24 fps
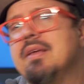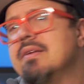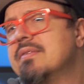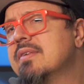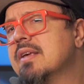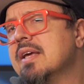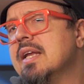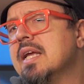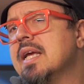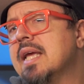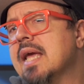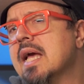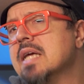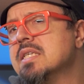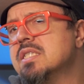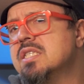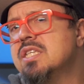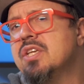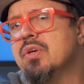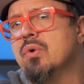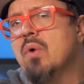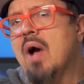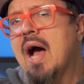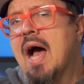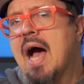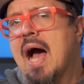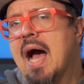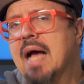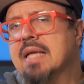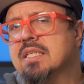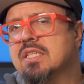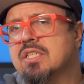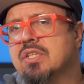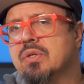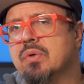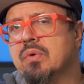Are these gonna get too
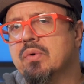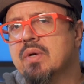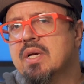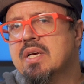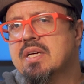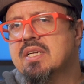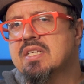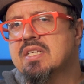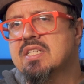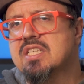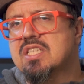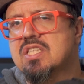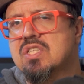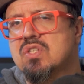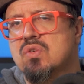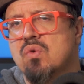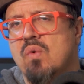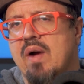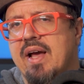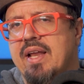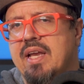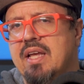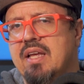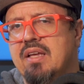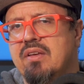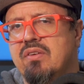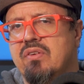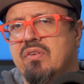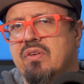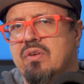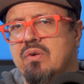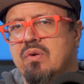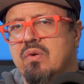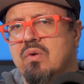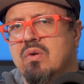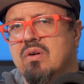hot, too sweaty,
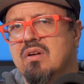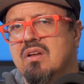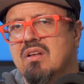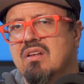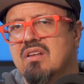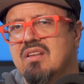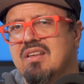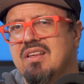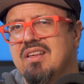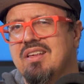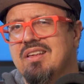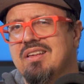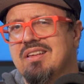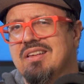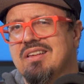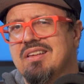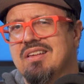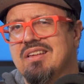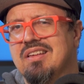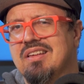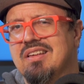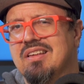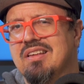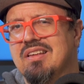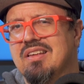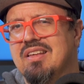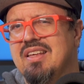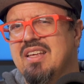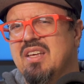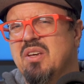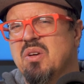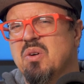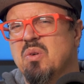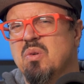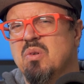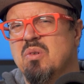too...
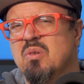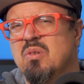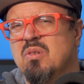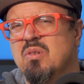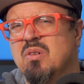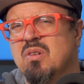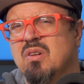ew.